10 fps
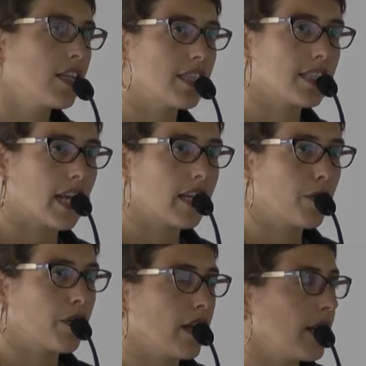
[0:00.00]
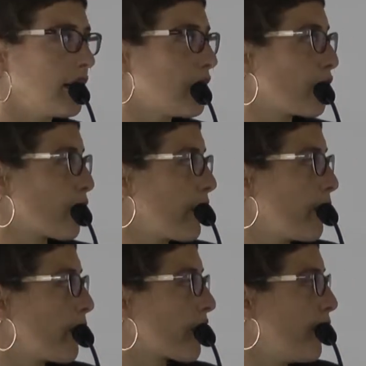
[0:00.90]
This study is
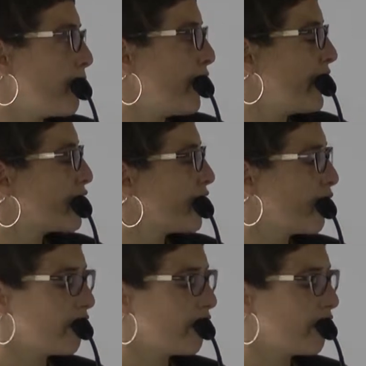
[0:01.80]
also with collaboration